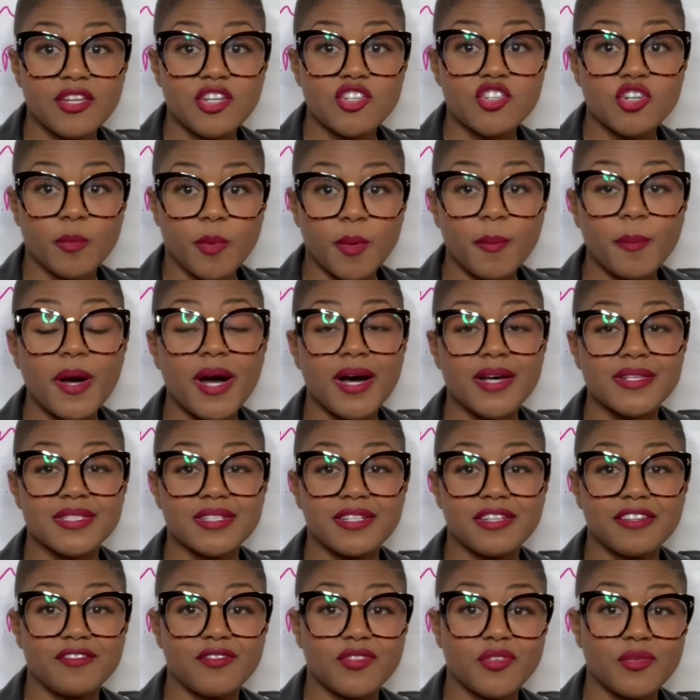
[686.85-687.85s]
triple
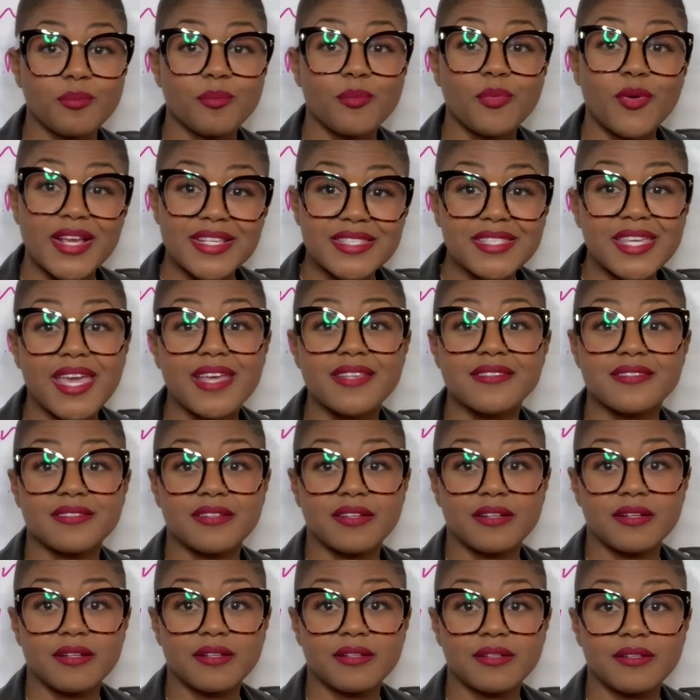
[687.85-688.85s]
positive breast
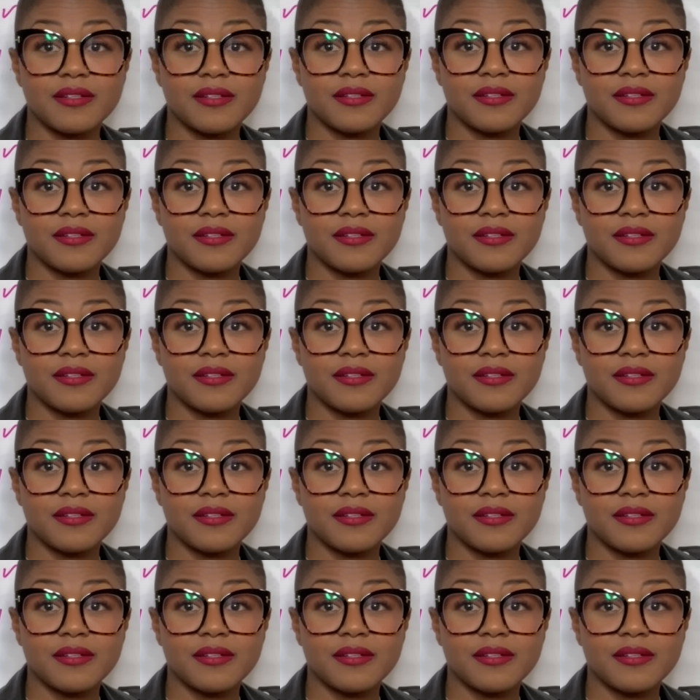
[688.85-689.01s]
cancer.